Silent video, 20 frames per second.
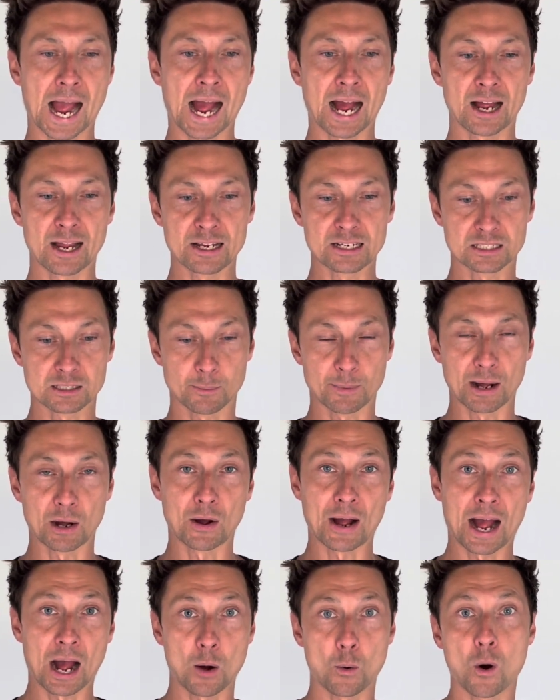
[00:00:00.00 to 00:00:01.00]
It's about
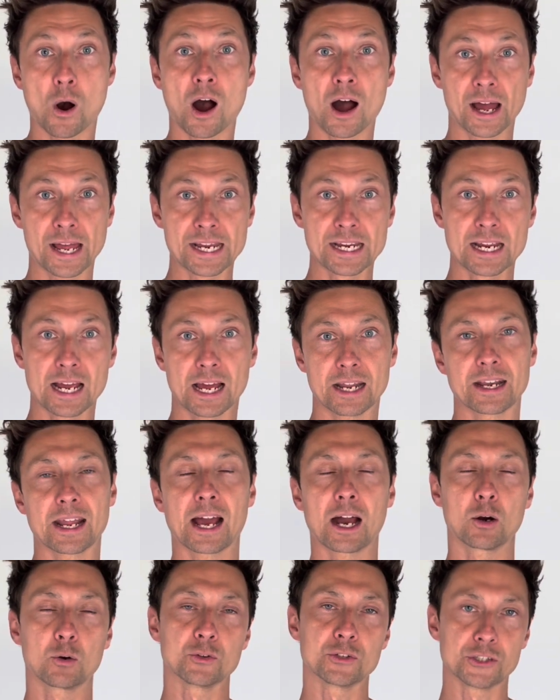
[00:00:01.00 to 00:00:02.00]
how I and
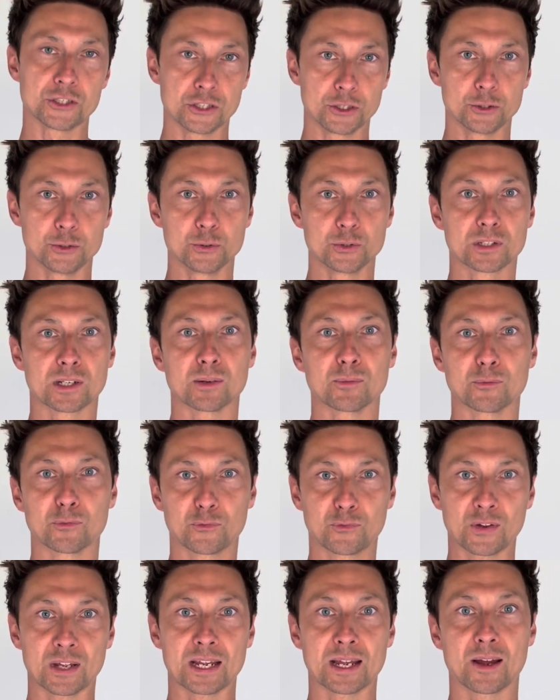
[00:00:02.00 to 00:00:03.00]
how you can
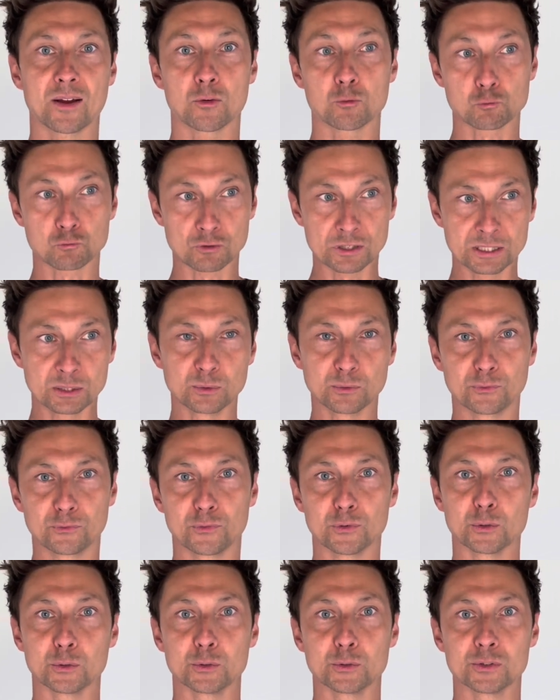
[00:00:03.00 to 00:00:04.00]
fit real
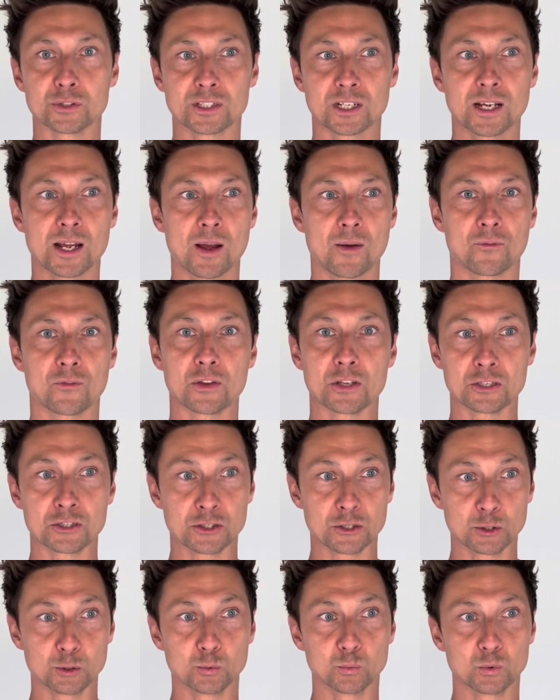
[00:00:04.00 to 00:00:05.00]
food that
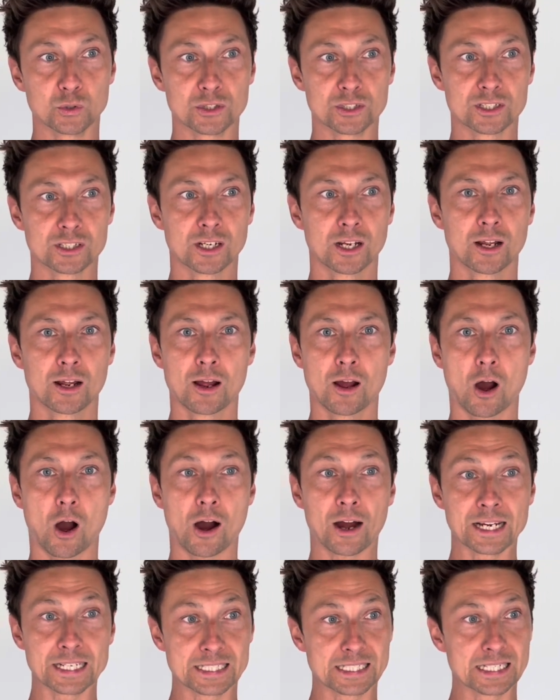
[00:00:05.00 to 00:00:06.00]
you would
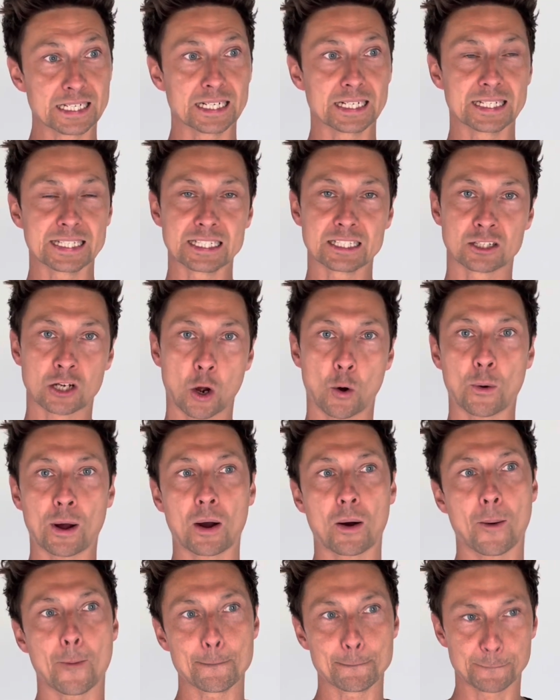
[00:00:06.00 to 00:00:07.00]
ideally go
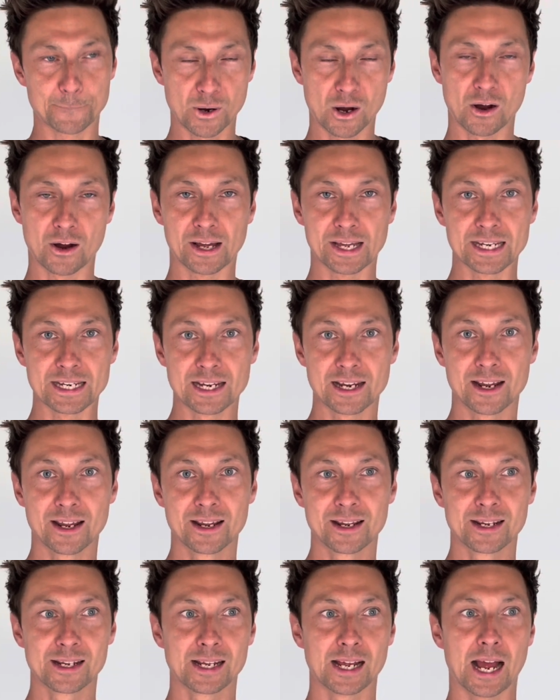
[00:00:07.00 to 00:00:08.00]
out and buy
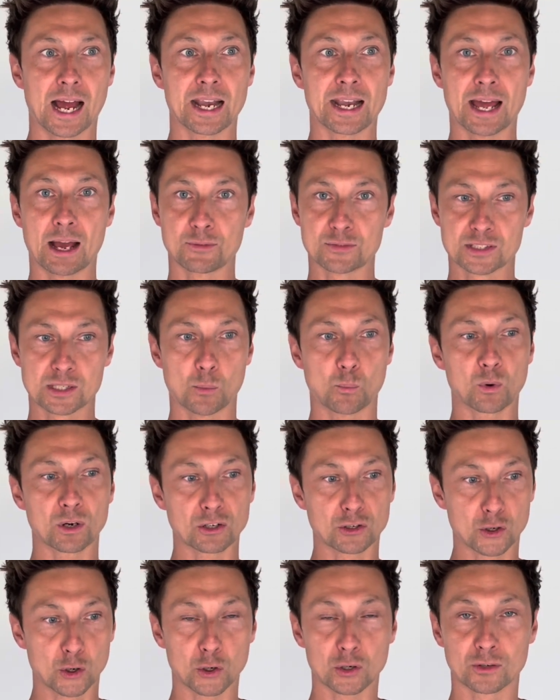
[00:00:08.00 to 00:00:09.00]
and have someone
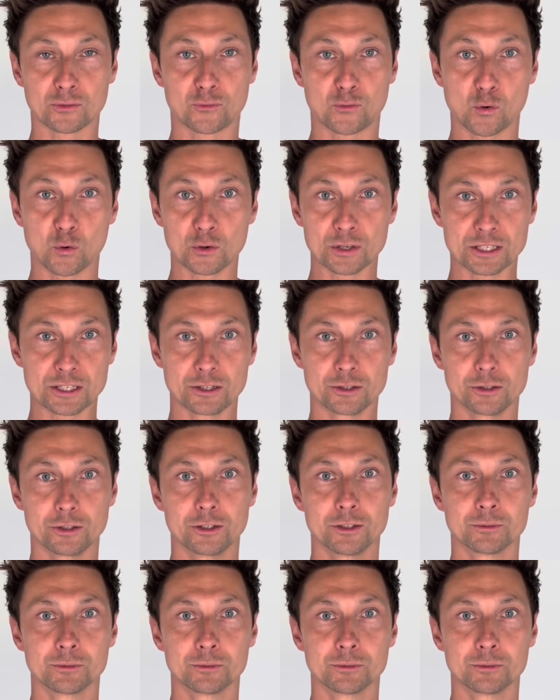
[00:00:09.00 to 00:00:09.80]
cook for you,